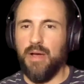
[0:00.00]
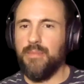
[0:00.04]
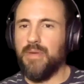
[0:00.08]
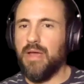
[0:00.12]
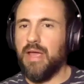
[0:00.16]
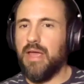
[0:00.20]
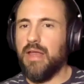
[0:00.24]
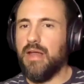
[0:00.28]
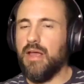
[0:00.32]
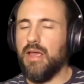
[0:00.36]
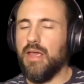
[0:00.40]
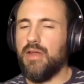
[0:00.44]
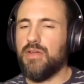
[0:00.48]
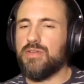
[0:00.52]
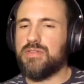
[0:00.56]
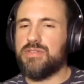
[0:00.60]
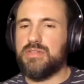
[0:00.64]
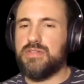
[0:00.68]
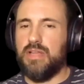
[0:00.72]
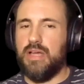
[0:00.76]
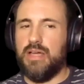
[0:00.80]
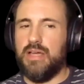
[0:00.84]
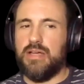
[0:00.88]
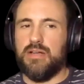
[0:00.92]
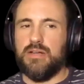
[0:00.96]
And
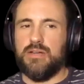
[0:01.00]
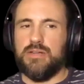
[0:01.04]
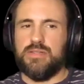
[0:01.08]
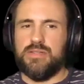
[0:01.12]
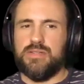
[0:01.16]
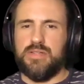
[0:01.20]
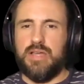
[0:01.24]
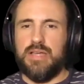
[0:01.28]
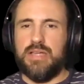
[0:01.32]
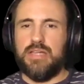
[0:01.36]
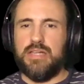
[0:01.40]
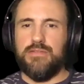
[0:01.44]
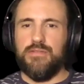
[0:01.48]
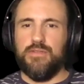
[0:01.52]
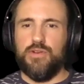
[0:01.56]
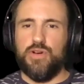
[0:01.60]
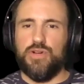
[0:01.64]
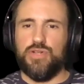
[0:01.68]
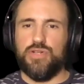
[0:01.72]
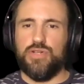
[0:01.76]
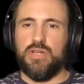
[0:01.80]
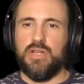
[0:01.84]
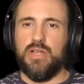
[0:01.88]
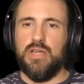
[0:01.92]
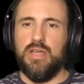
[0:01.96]
slight
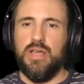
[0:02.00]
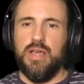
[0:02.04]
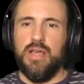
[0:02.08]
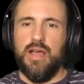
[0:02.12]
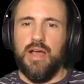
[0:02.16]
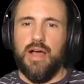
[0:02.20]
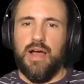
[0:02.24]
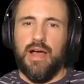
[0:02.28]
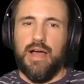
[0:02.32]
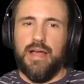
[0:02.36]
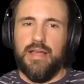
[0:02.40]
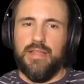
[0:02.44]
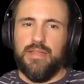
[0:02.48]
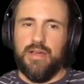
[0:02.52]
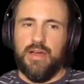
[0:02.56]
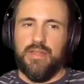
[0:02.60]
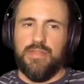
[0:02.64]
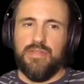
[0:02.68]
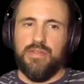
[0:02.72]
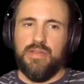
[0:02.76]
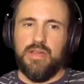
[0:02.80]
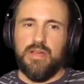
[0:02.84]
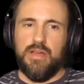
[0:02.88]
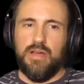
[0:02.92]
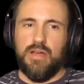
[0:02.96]
diversion. I
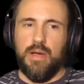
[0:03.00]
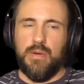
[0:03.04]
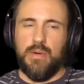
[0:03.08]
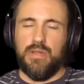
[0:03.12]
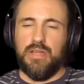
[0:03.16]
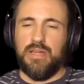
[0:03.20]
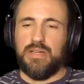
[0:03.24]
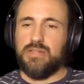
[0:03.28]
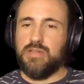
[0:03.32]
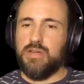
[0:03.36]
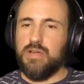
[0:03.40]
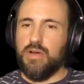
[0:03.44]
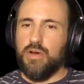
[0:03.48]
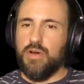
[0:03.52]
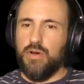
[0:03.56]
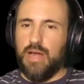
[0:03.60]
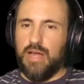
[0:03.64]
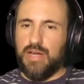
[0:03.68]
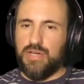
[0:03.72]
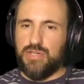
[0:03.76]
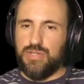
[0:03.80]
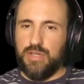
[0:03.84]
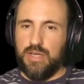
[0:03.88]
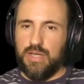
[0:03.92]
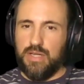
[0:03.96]
think I would like to
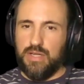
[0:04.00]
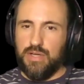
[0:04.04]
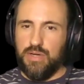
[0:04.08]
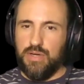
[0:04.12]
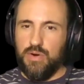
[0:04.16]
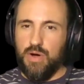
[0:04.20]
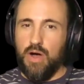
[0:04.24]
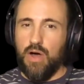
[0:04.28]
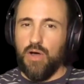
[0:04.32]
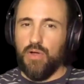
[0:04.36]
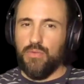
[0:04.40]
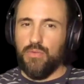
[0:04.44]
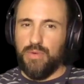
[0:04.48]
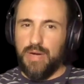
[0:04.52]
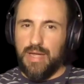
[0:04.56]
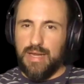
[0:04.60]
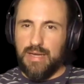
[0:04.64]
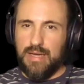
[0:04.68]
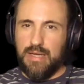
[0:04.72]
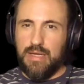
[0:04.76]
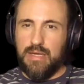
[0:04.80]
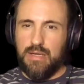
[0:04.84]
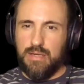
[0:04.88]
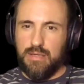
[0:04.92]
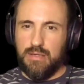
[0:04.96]
congratulate you
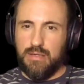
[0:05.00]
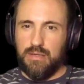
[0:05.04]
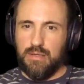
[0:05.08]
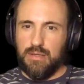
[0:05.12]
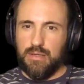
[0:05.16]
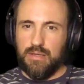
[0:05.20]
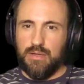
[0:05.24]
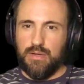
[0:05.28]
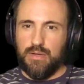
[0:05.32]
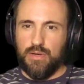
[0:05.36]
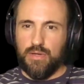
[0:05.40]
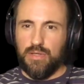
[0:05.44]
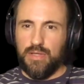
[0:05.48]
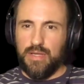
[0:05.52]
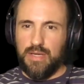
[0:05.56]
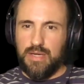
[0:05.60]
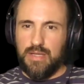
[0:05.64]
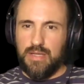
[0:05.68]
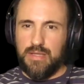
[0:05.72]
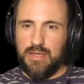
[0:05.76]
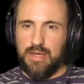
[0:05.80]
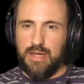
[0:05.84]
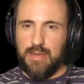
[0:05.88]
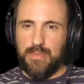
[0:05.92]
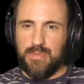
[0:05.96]
already. Early in
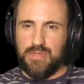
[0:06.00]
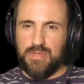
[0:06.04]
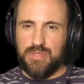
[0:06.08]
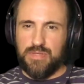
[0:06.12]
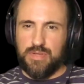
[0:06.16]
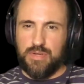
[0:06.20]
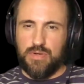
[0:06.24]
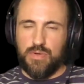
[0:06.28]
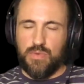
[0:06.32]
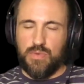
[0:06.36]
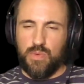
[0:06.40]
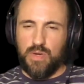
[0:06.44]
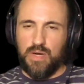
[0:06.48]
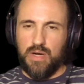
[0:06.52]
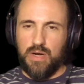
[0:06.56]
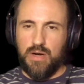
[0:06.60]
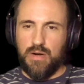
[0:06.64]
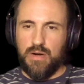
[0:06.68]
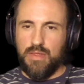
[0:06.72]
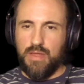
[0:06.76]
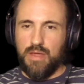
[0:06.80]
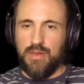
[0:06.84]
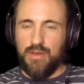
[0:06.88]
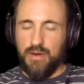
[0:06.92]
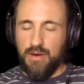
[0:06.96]
the episode, we
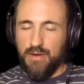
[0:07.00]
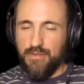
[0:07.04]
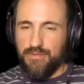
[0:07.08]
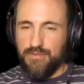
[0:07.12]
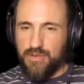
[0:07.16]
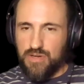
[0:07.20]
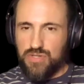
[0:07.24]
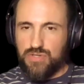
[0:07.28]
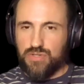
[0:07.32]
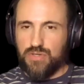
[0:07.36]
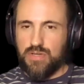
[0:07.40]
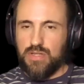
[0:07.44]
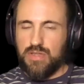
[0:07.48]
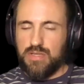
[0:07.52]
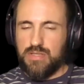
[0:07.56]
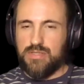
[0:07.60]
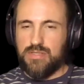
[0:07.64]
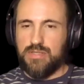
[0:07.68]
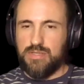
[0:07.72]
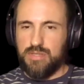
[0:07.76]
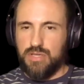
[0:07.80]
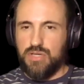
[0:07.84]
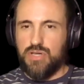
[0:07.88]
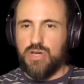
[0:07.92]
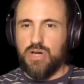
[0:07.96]
are officially, this
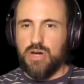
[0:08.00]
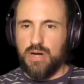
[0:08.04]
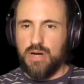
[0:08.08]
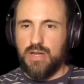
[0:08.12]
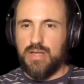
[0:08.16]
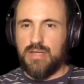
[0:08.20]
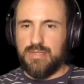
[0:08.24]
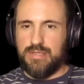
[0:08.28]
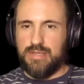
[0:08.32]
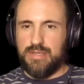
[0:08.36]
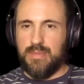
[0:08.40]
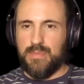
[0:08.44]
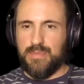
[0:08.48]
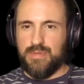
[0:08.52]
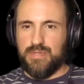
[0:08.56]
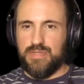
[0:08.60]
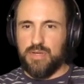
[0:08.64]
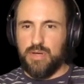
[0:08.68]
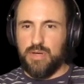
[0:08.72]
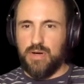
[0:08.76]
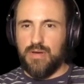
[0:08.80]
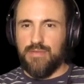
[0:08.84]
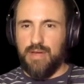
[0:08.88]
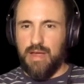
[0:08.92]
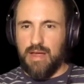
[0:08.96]
is the nerdiest
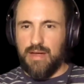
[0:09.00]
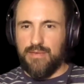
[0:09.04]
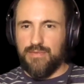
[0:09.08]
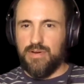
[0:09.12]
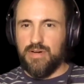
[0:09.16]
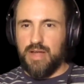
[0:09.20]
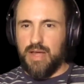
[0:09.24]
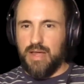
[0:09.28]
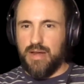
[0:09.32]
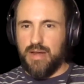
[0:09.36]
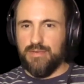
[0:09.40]
episode I've ever done.